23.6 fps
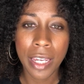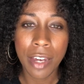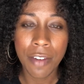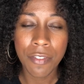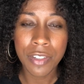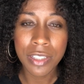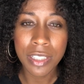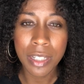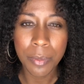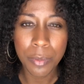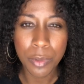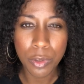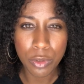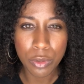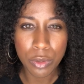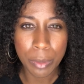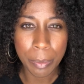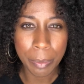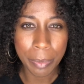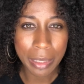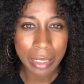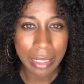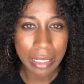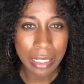Like, every time you
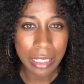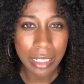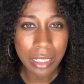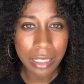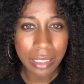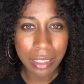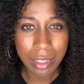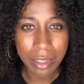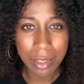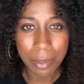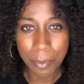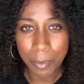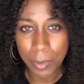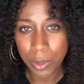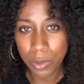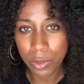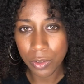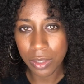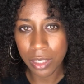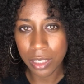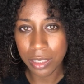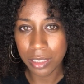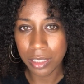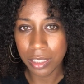deplete the
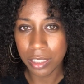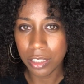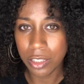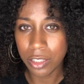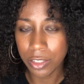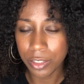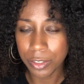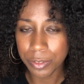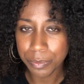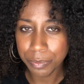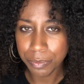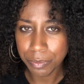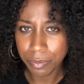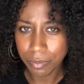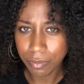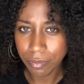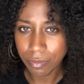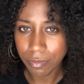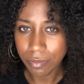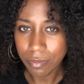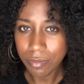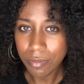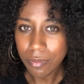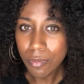milk that's in your
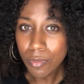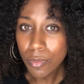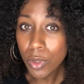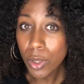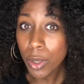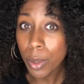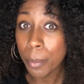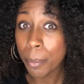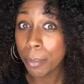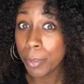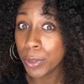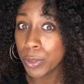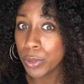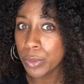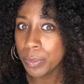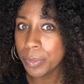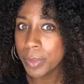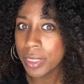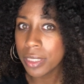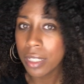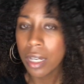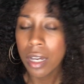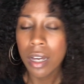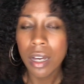
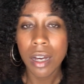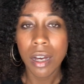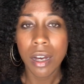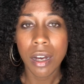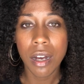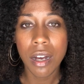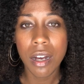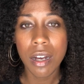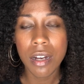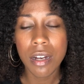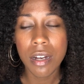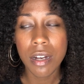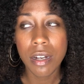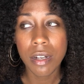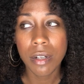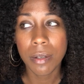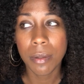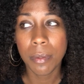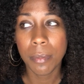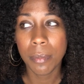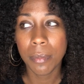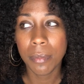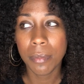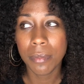boobs,
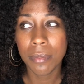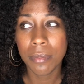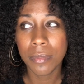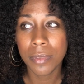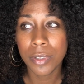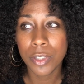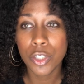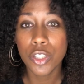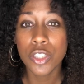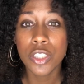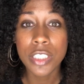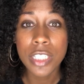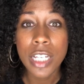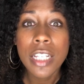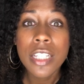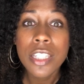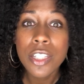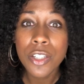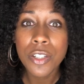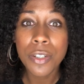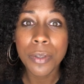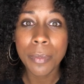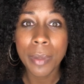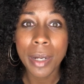you're
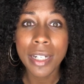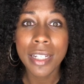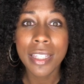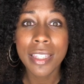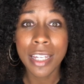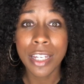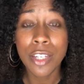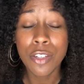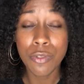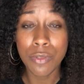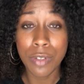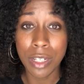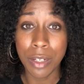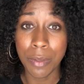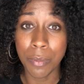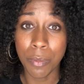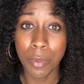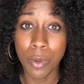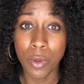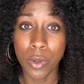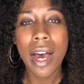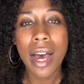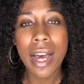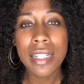telling your body that you need
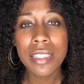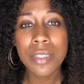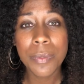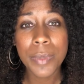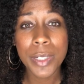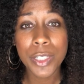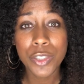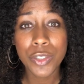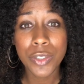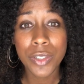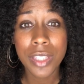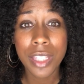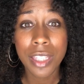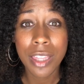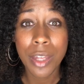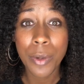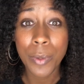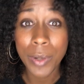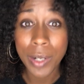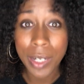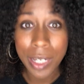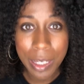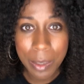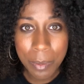more. I had to make sure that they
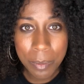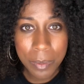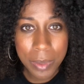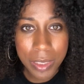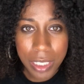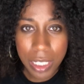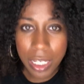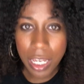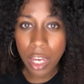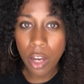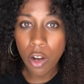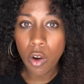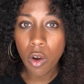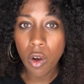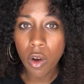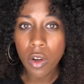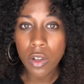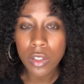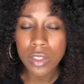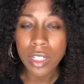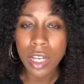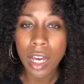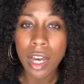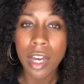were empty at
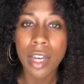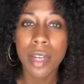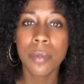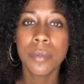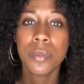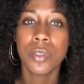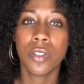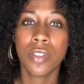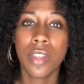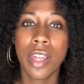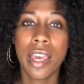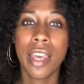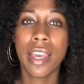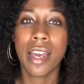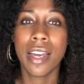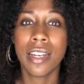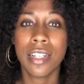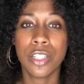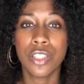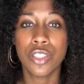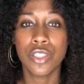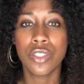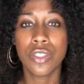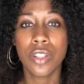all times so that I
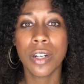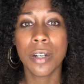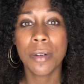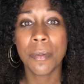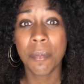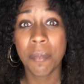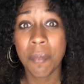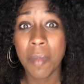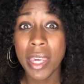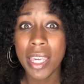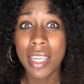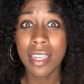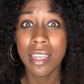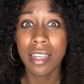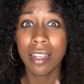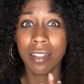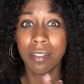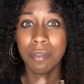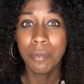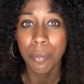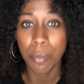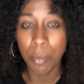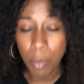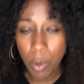could start
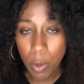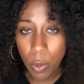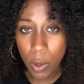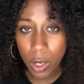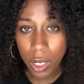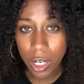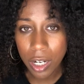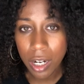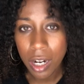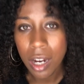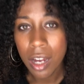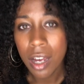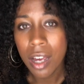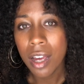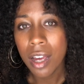making more.